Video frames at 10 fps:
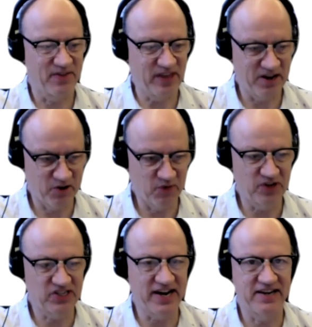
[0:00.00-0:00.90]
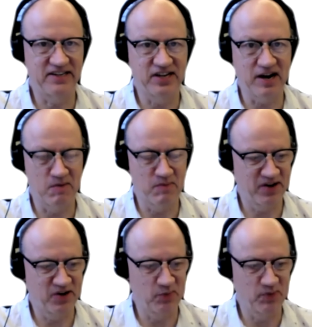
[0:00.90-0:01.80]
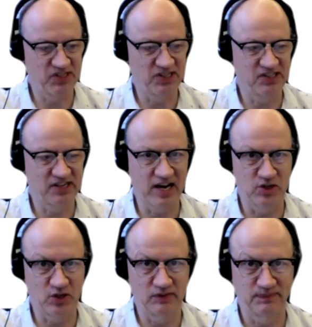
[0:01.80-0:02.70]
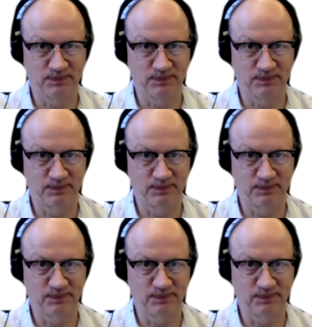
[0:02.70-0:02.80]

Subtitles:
Thank you for taking time out of your busy schedule.